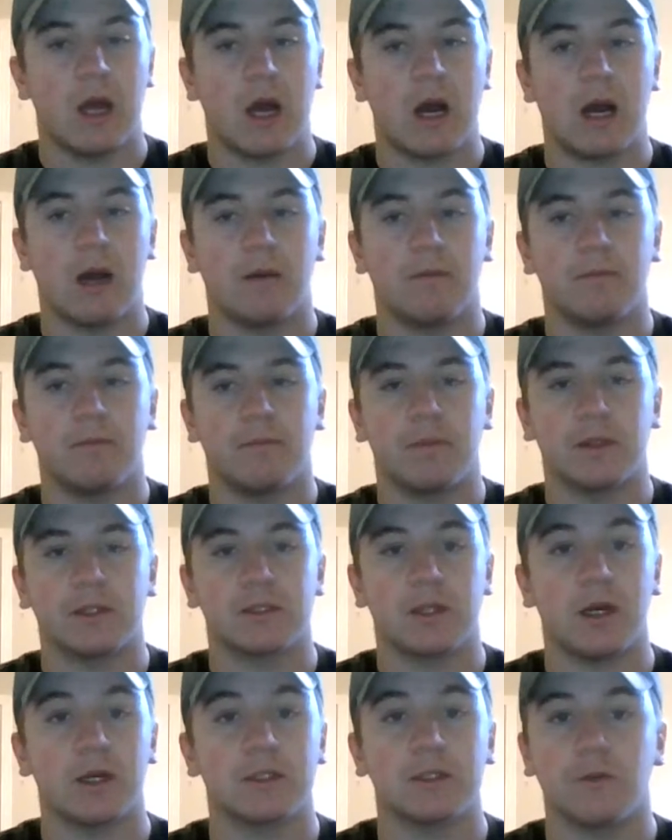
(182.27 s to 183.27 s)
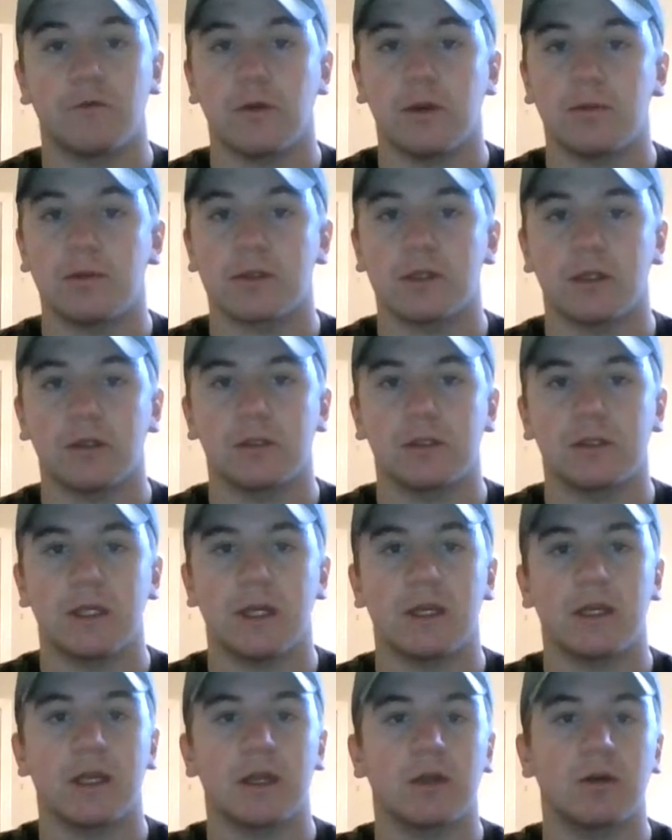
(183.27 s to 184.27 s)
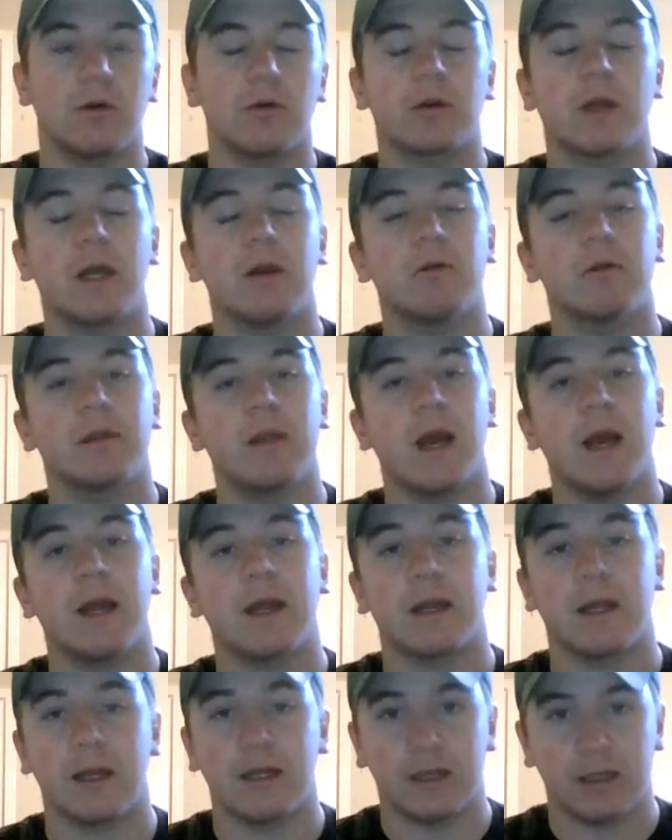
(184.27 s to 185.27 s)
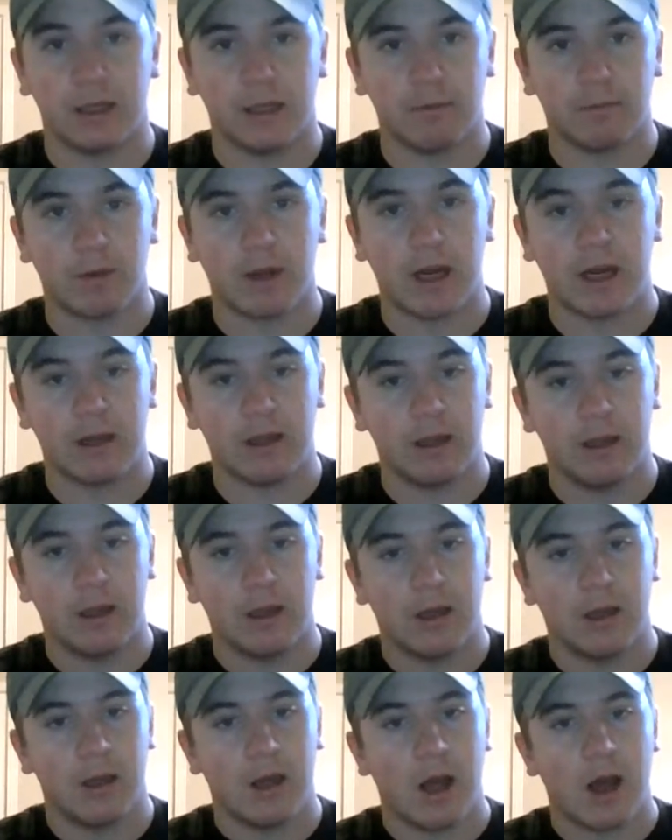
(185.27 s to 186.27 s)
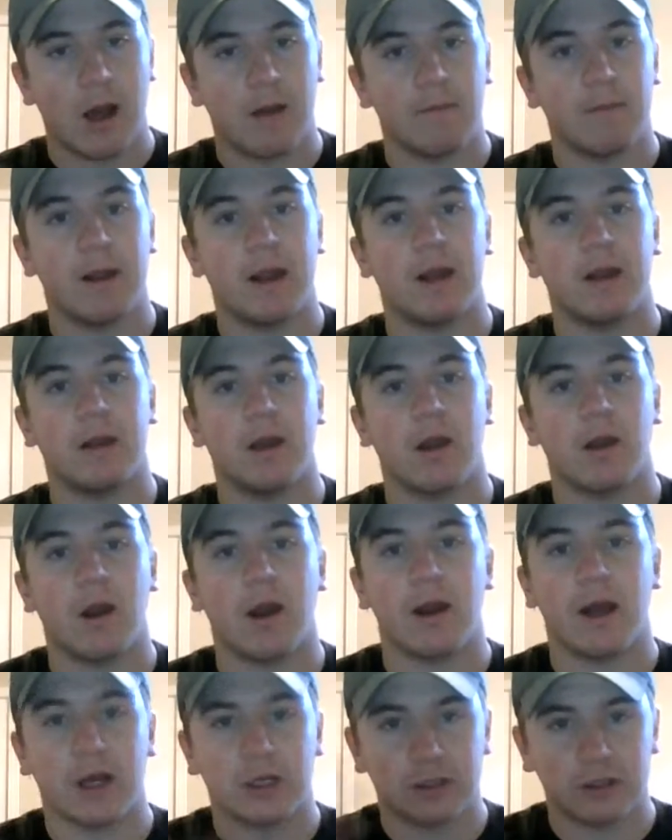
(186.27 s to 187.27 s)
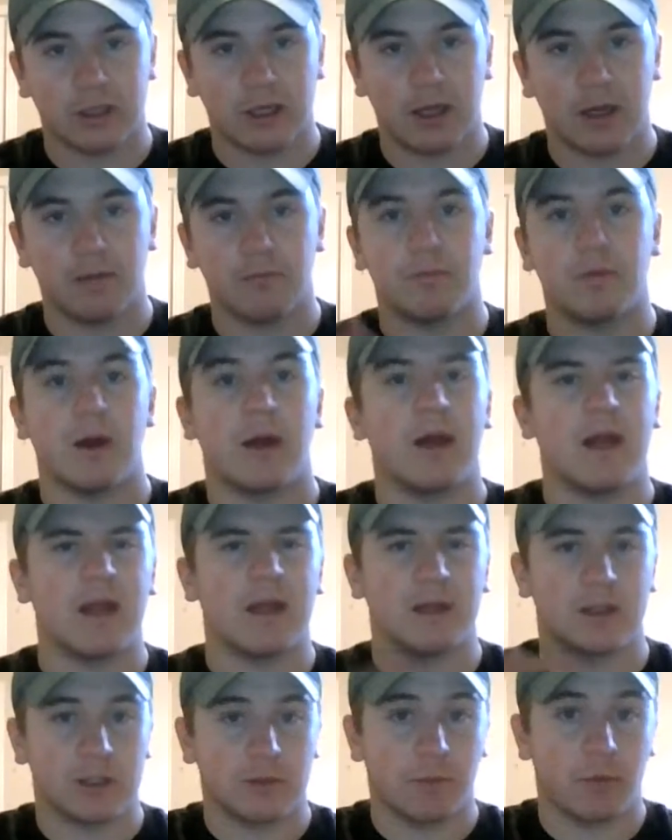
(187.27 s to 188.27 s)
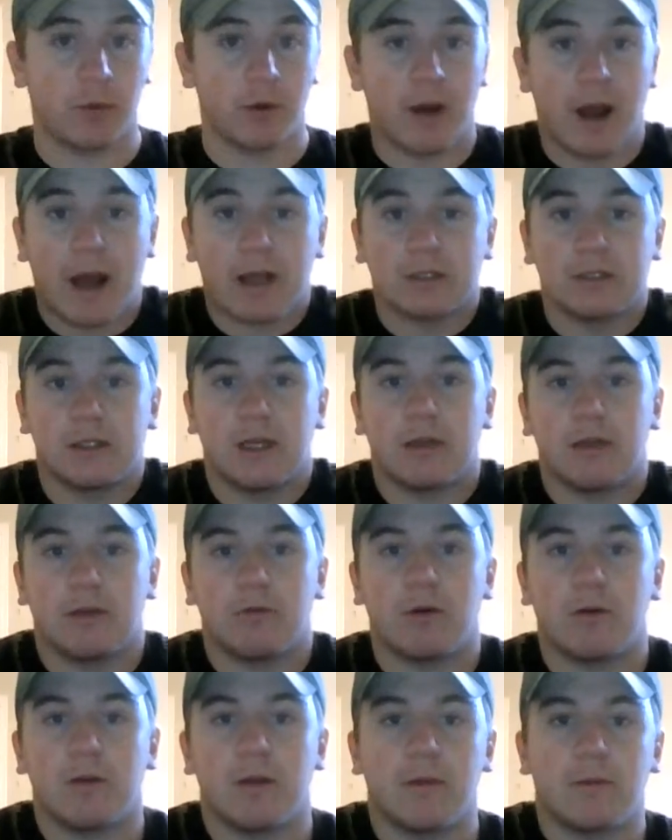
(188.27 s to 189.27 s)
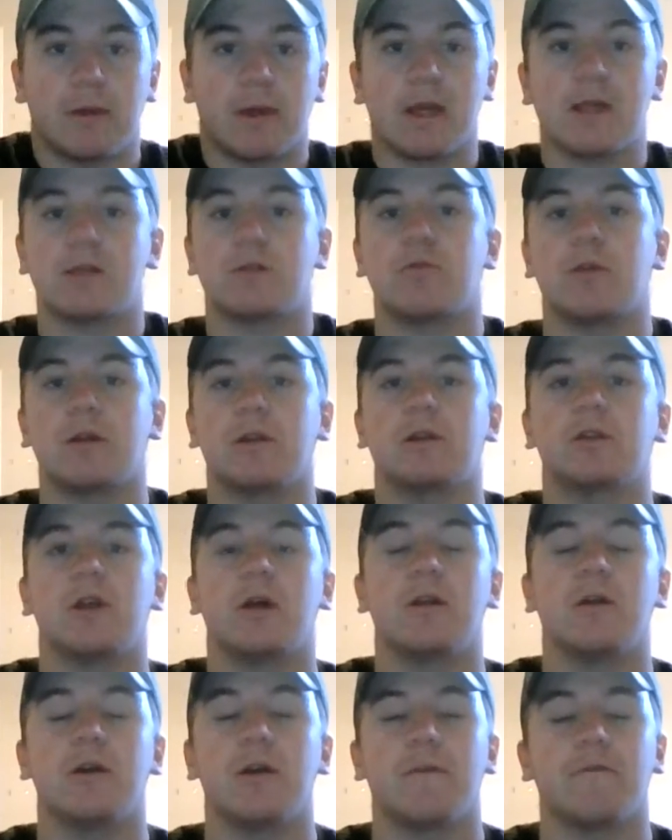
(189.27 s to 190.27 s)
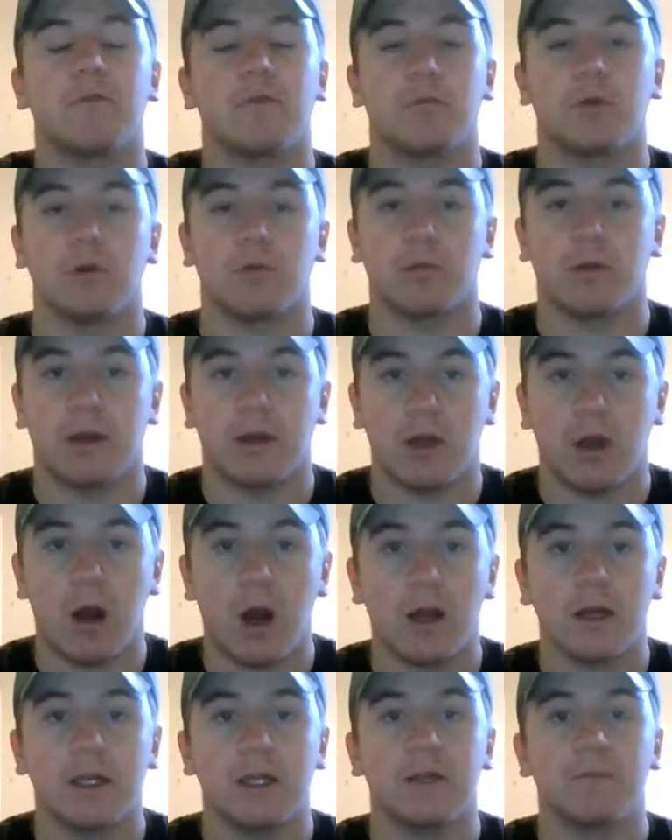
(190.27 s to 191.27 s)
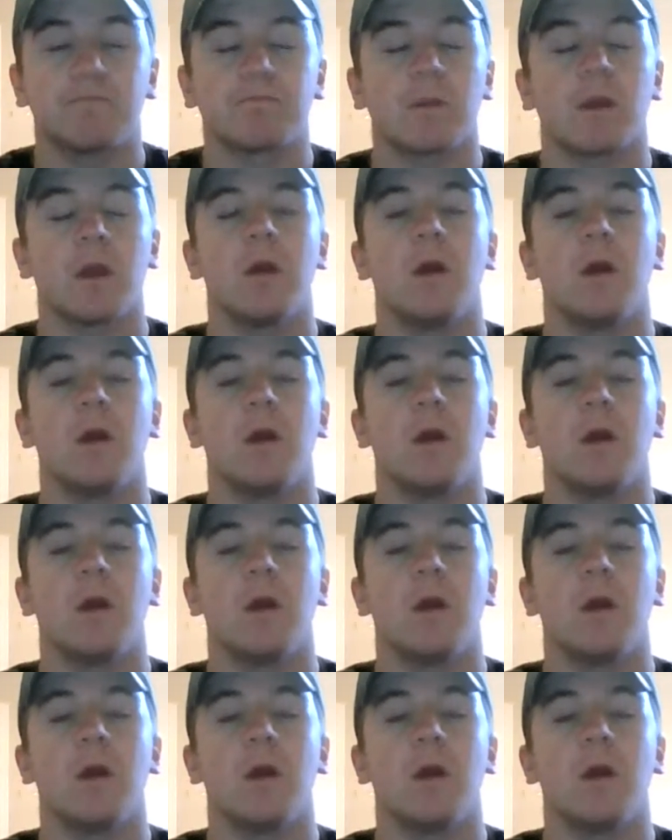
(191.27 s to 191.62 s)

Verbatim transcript: Um, but as long as the females understand that they're okay with that and getting hit by a man not actually hit, but in the sport, accidentally rubbing up against one another if they're playing hockey,